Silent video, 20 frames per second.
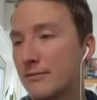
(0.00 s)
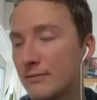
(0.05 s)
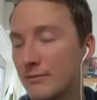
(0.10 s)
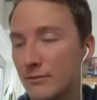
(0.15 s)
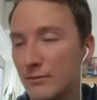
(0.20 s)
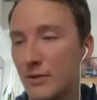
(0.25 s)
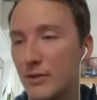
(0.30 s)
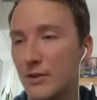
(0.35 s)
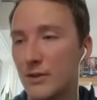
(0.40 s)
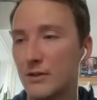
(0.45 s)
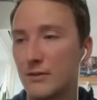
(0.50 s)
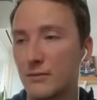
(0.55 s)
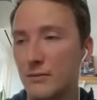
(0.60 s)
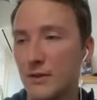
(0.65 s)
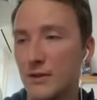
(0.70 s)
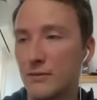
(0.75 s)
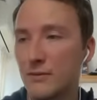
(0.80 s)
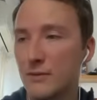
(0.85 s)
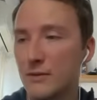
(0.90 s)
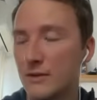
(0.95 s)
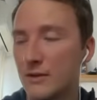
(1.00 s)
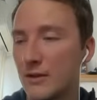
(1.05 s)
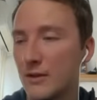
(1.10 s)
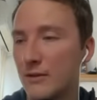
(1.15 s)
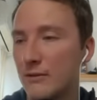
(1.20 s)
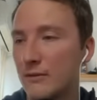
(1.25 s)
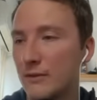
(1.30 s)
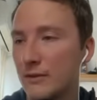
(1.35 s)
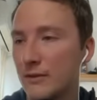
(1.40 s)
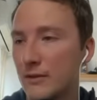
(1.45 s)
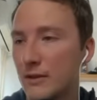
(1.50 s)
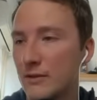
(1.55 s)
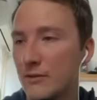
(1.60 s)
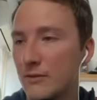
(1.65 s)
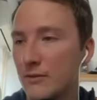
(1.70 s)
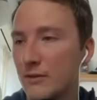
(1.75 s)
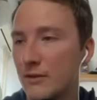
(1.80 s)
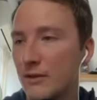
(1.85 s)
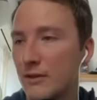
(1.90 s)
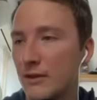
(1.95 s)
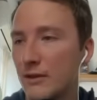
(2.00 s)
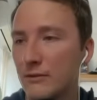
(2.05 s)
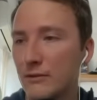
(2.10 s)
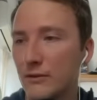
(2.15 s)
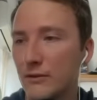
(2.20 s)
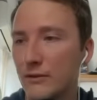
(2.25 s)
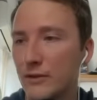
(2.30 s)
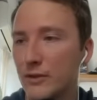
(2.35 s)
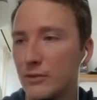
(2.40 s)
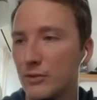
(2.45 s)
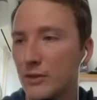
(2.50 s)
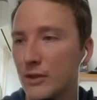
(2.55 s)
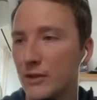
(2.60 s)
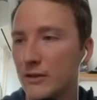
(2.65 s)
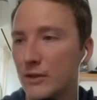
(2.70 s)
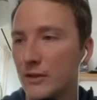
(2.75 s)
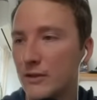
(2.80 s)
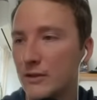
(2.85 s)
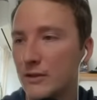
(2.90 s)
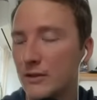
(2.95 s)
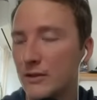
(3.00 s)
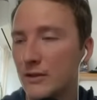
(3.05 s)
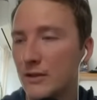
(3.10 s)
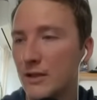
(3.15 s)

but this was a tough one. This was a tough review process.